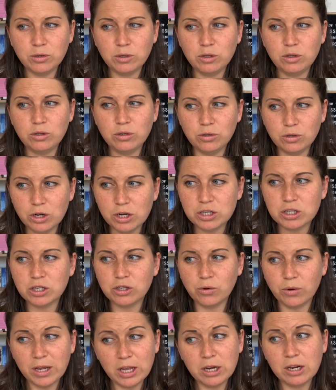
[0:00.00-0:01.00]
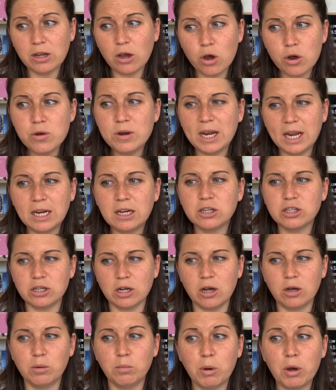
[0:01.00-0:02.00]
you nurture your own inner
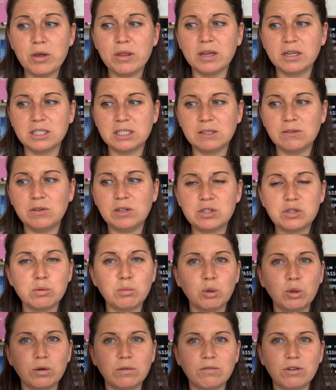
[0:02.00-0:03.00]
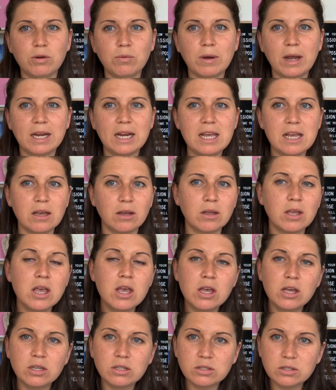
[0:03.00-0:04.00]
child. Both activities are important for you right now.
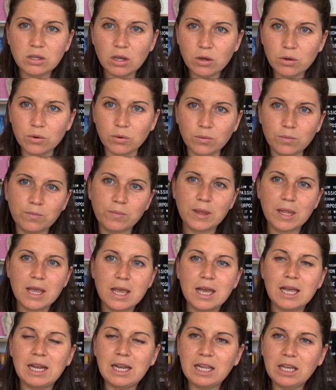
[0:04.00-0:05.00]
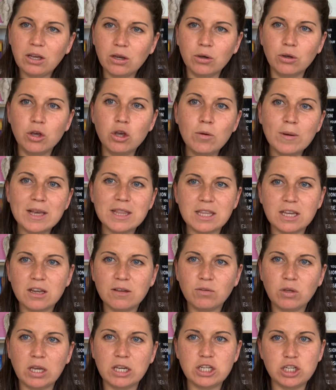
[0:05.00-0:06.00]
So, Leo, who out there have you
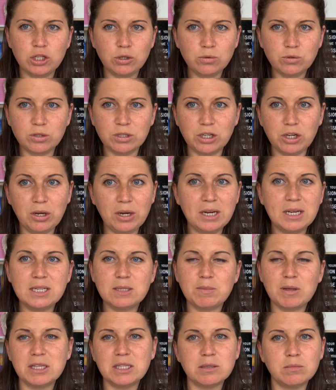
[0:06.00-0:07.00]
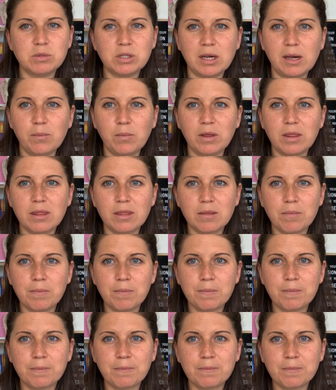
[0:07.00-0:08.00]
had children you need to spend some time with?
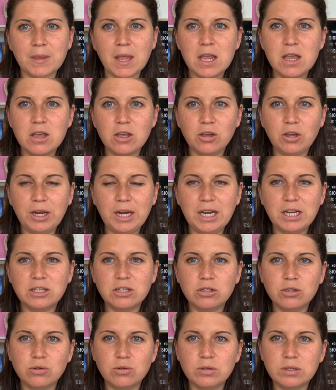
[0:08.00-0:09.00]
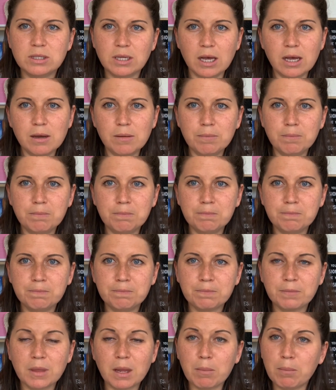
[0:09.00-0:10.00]
You need to do some
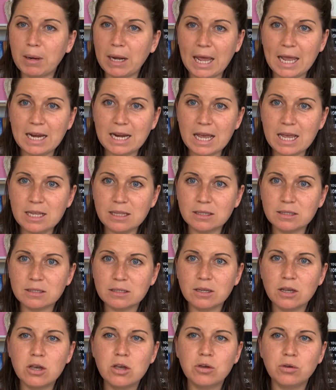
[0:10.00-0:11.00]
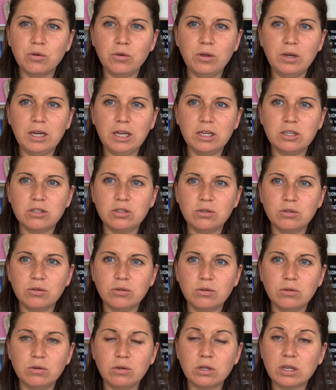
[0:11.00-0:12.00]
play dates. You need
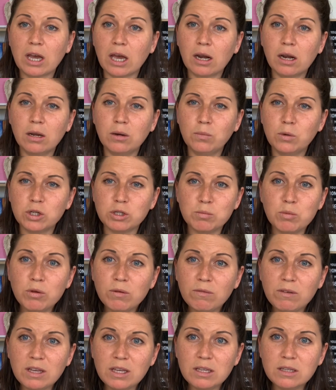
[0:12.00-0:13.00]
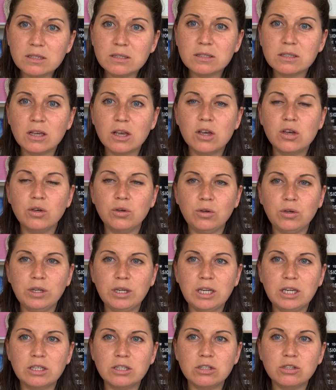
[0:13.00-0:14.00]
to cuddle and watch movies. You
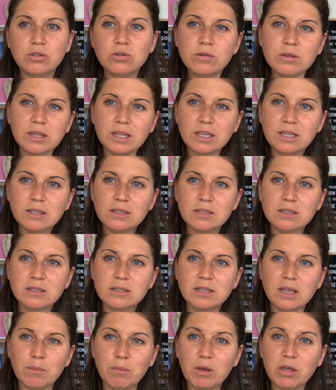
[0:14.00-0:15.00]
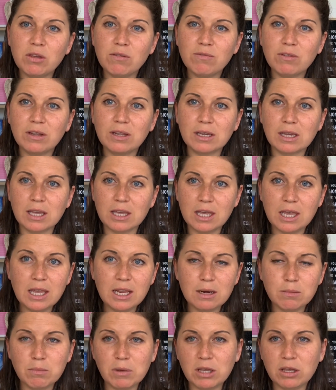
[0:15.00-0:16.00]
need to do things that make you feel like a kid
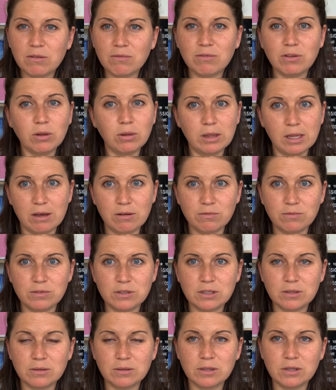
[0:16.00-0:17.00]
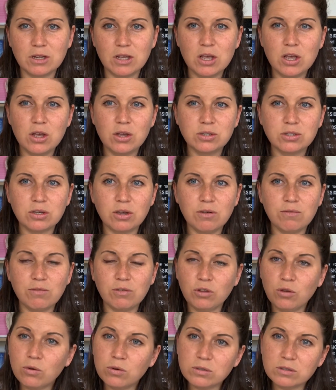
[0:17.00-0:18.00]
and make you feel loved. So
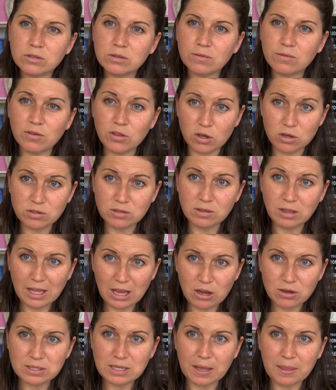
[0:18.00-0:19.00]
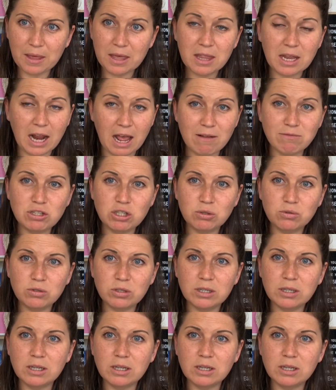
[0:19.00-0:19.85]
for those Leos out there that have children,